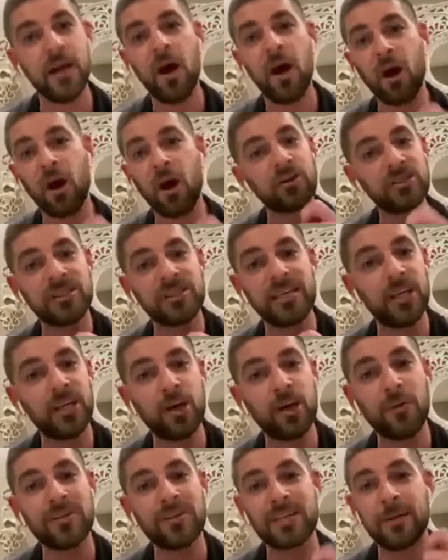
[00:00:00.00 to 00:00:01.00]
Our
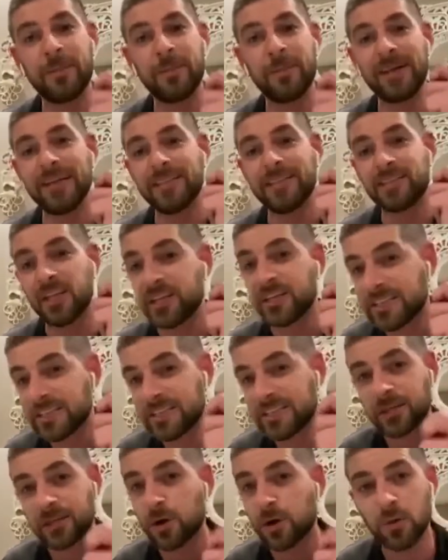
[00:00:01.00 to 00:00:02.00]
CEO is committed to
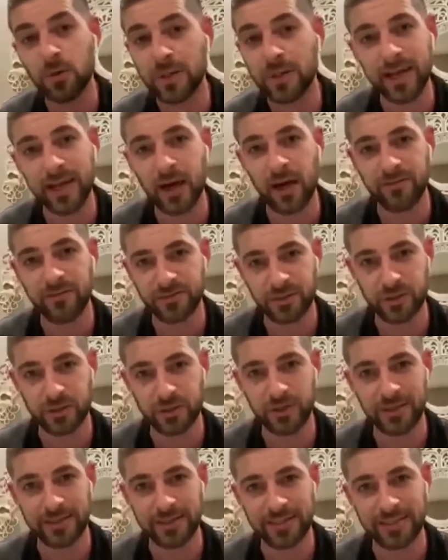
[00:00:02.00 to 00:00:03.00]
0 layoffs
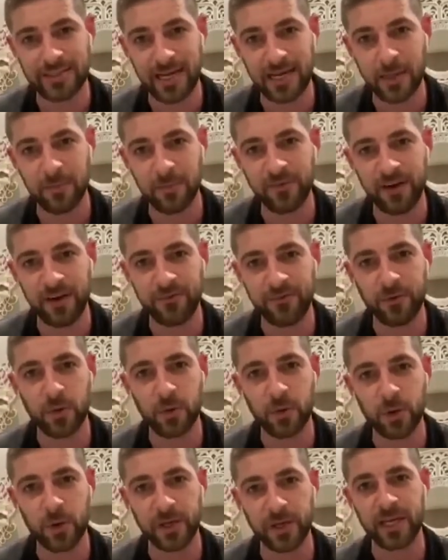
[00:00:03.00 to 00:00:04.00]
during this time of
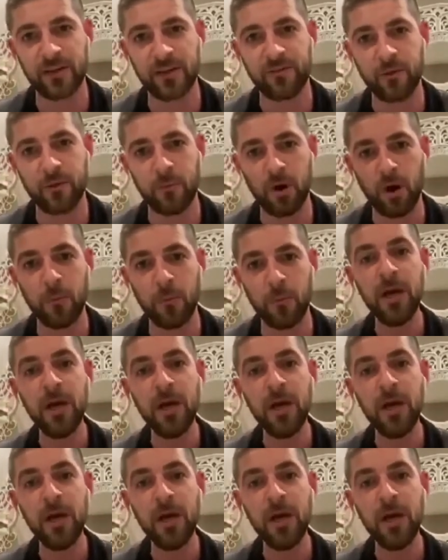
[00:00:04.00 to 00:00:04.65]
everyone working from home.